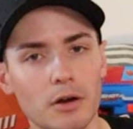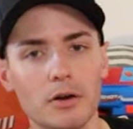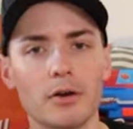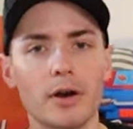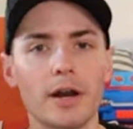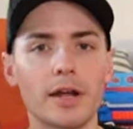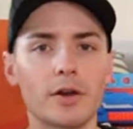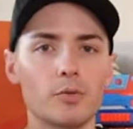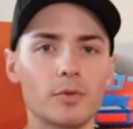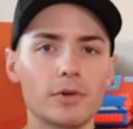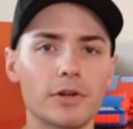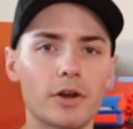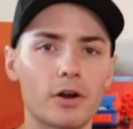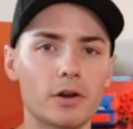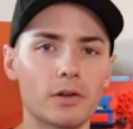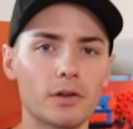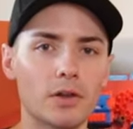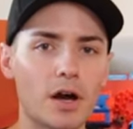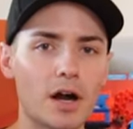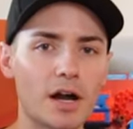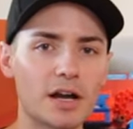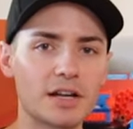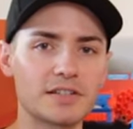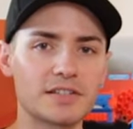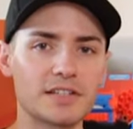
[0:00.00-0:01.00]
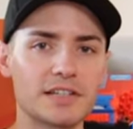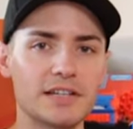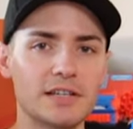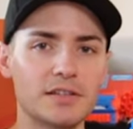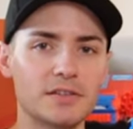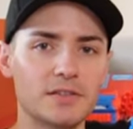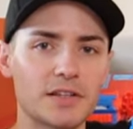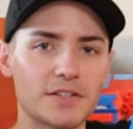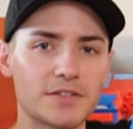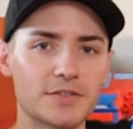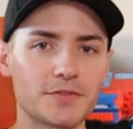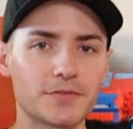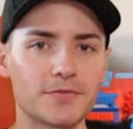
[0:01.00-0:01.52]
All right, we are locked
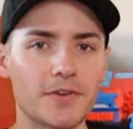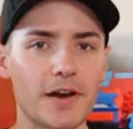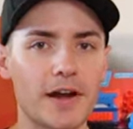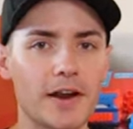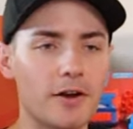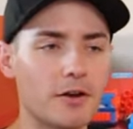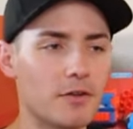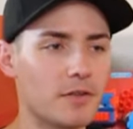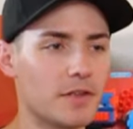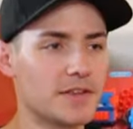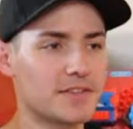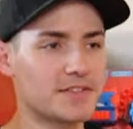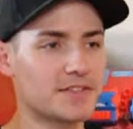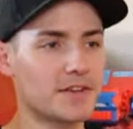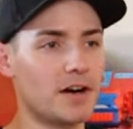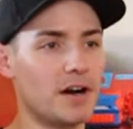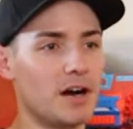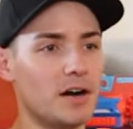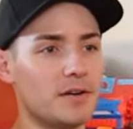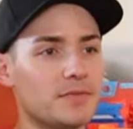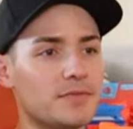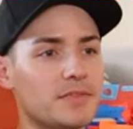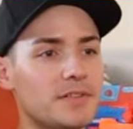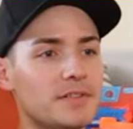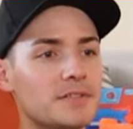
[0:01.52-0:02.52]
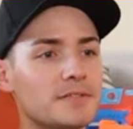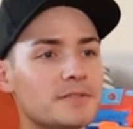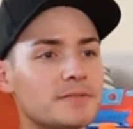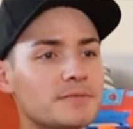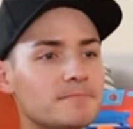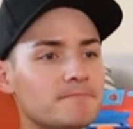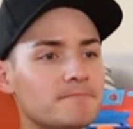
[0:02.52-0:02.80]
in. Let's fire this off.